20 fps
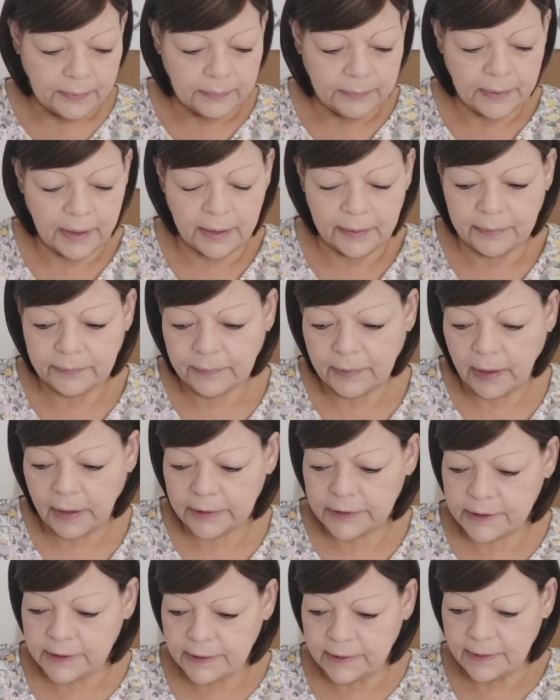Well,
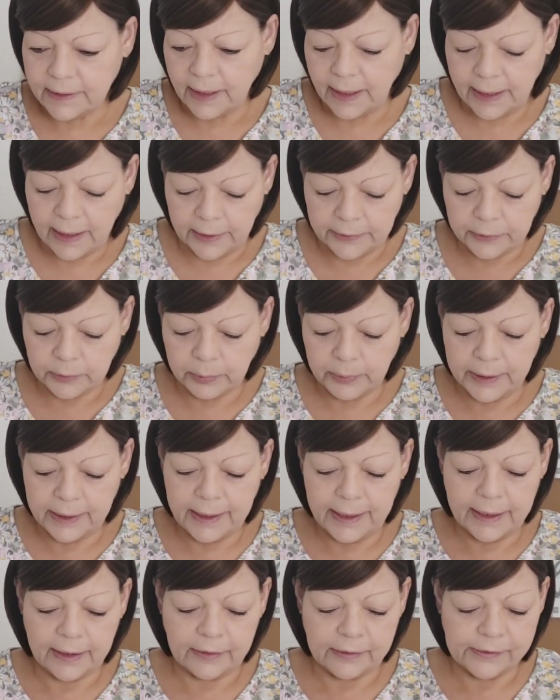I'll just, I got three
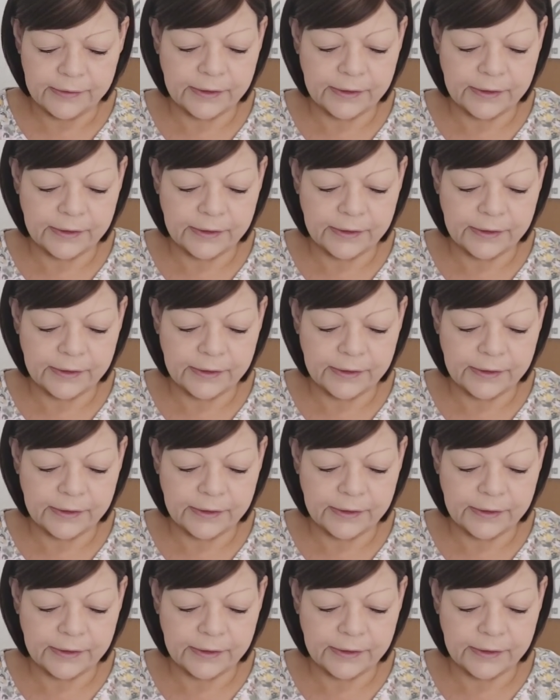here.